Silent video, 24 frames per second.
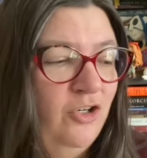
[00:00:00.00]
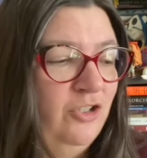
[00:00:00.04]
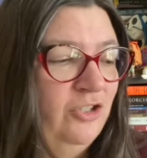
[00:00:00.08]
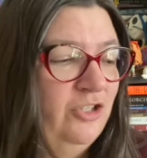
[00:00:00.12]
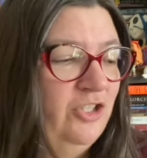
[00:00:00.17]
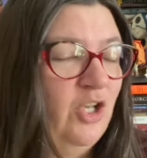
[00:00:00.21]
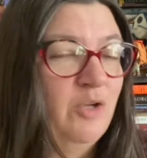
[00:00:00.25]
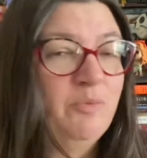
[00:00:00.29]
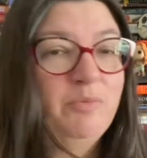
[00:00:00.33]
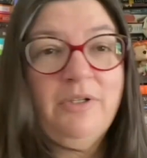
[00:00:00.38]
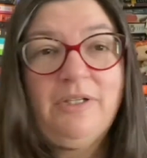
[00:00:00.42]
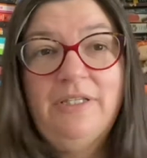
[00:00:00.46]
So
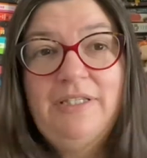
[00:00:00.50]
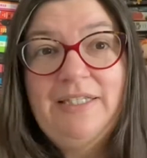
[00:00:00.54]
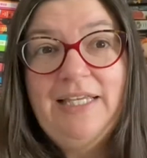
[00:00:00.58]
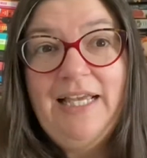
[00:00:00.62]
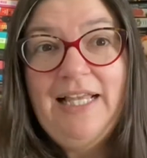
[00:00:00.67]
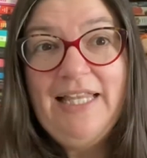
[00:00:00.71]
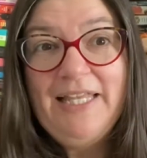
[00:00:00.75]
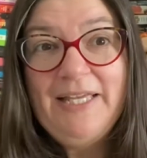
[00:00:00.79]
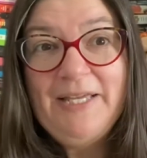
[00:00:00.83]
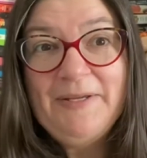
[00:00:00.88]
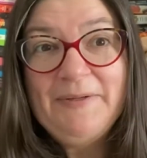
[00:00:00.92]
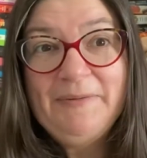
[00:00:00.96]

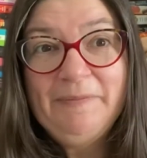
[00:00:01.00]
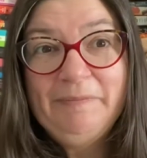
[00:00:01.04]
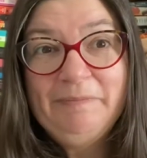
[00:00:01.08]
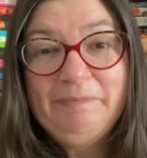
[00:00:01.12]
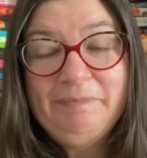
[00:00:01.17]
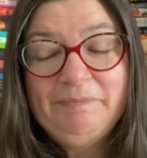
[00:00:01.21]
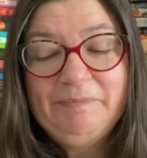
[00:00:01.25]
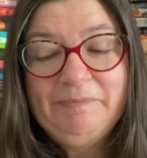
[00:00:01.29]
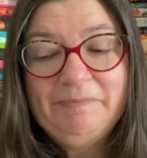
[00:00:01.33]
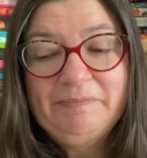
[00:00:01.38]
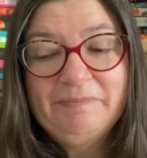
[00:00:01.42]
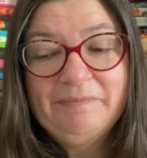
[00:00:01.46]
Priscilla
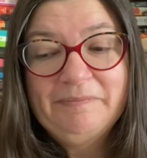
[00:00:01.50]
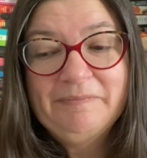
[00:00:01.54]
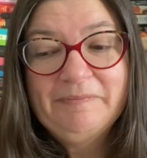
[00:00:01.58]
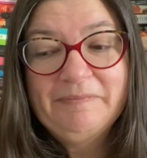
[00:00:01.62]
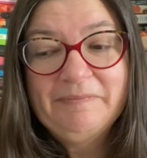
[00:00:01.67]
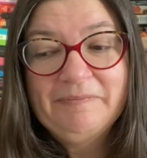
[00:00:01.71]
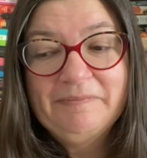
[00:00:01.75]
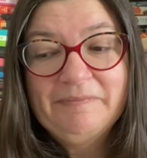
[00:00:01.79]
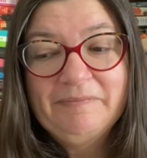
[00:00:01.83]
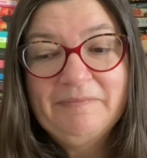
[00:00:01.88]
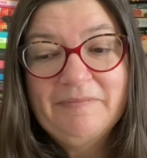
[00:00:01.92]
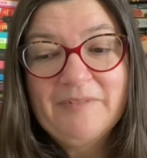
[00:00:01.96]

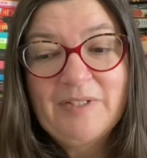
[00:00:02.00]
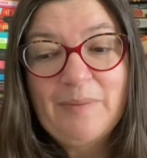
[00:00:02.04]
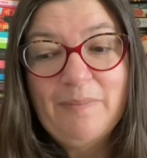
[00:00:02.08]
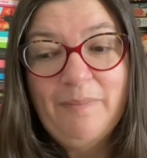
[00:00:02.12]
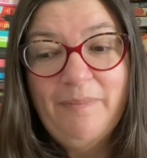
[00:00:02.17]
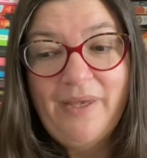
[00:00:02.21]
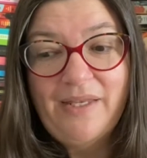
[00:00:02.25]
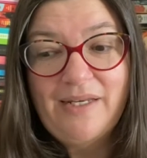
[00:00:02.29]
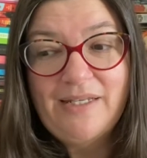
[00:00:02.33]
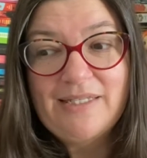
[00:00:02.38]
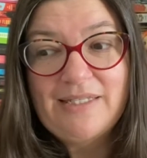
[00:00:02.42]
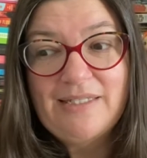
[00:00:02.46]

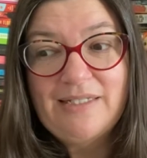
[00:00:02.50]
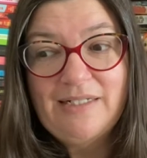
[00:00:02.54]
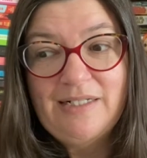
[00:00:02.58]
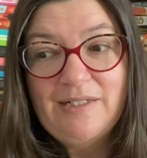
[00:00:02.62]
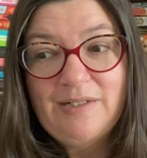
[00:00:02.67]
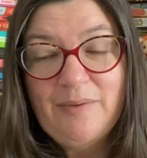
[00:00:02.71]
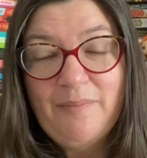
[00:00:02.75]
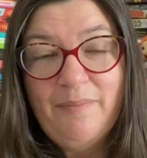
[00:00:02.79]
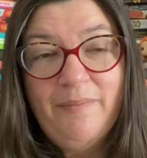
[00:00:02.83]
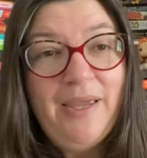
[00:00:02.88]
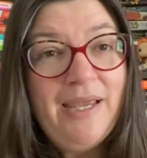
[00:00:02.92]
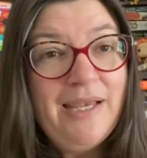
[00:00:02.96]
Bettis did an
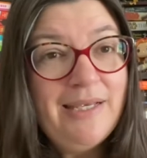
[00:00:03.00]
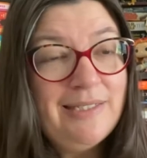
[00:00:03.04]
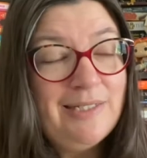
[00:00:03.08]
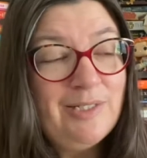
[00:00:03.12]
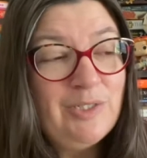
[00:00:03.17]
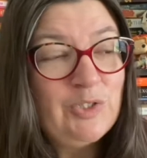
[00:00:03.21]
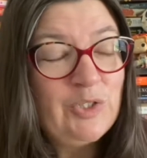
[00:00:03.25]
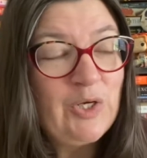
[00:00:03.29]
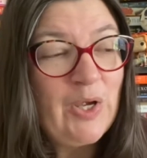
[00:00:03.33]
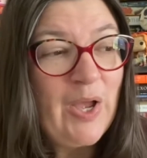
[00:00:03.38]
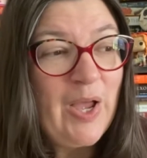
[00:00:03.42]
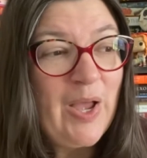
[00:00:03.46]
amazing
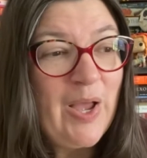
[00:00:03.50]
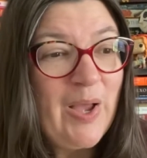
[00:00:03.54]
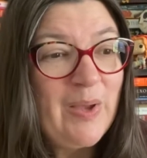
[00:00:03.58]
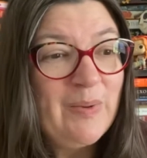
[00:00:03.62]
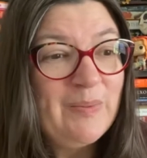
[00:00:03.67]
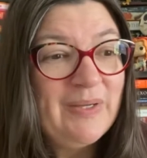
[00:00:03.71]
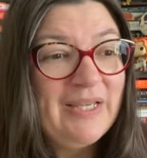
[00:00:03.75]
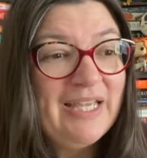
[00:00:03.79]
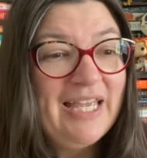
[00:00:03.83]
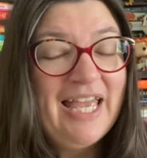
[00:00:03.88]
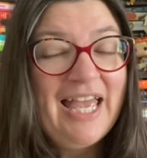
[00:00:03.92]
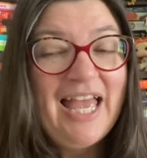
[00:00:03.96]
job.
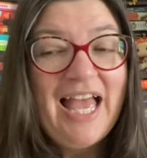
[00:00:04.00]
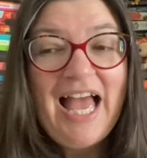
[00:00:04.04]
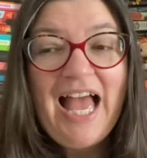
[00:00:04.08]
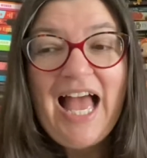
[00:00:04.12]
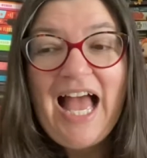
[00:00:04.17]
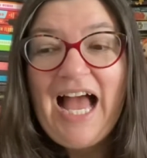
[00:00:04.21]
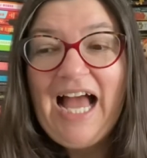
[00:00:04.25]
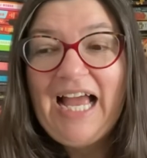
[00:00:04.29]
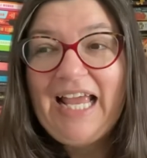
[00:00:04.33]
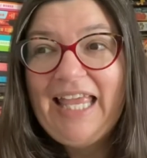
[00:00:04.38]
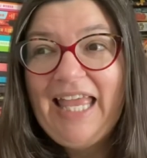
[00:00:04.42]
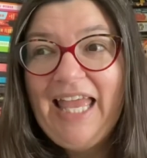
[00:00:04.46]

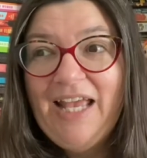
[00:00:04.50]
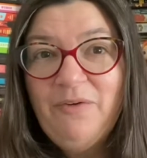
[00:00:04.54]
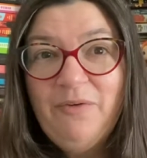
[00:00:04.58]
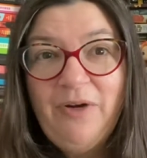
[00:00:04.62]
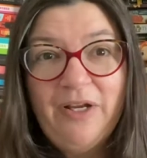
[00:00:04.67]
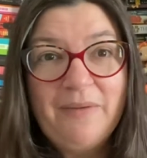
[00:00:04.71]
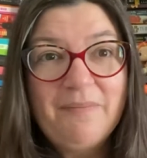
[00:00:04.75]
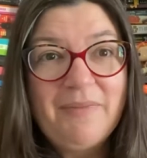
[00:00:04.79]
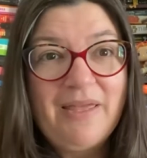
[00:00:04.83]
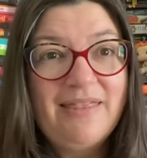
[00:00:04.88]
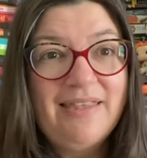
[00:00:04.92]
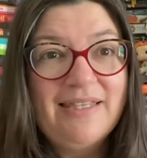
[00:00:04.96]
I can't
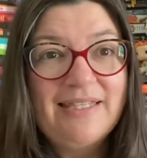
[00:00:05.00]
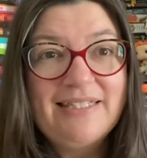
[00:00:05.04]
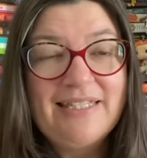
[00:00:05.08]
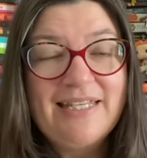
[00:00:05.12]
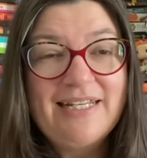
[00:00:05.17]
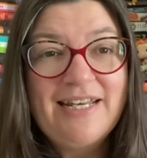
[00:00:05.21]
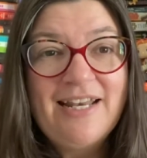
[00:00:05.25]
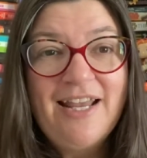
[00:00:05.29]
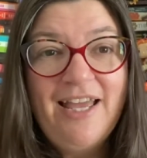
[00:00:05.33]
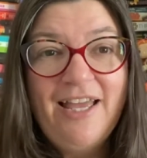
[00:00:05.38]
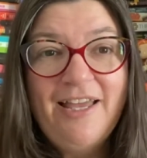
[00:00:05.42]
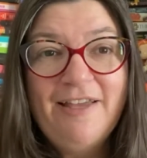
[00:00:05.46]
recommend this
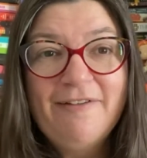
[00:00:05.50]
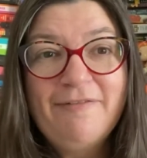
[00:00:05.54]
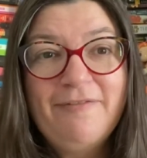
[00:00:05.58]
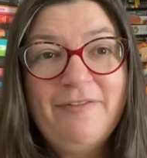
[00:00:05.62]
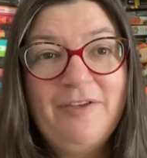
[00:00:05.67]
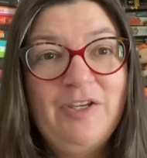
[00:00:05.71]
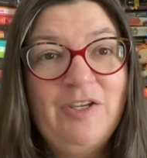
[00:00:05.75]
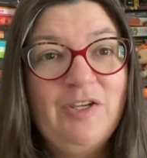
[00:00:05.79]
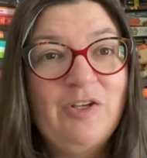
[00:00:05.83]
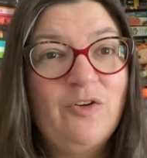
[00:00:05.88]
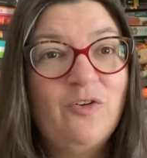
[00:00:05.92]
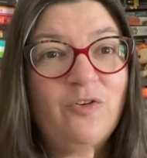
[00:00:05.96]
enough. You
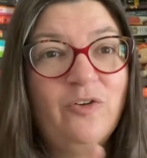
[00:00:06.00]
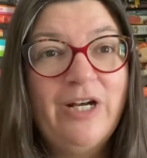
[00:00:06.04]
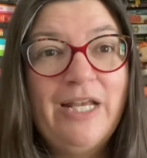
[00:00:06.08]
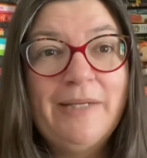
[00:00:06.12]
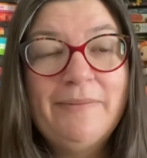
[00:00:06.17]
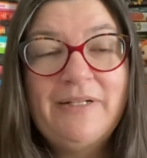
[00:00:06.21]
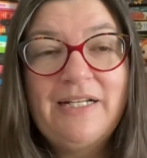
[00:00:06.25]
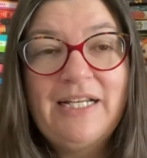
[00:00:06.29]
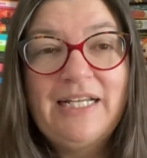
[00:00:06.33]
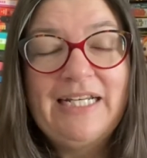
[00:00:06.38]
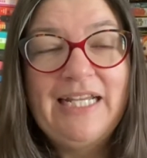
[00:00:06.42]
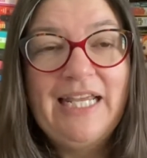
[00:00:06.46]
can grab it
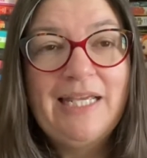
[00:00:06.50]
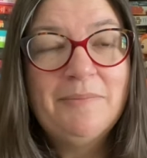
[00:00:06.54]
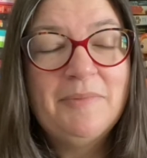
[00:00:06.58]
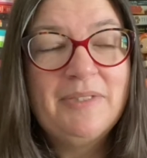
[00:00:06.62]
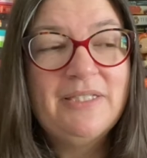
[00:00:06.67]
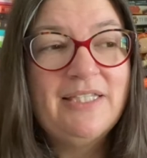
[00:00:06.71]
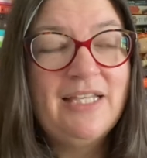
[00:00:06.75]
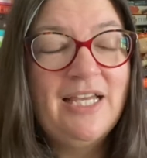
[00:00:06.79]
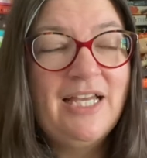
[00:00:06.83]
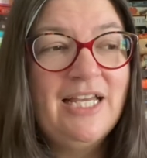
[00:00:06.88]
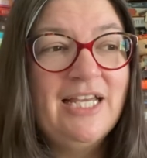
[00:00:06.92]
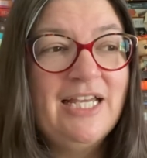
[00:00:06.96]
on
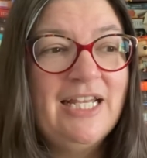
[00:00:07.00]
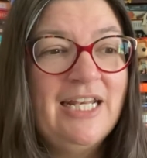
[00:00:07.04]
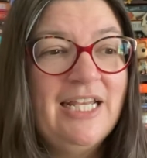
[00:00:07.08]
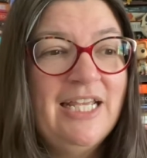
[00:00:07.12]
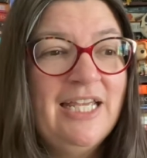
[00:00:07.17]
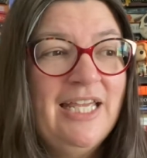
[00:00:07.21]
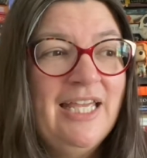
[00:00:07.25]
Amazon.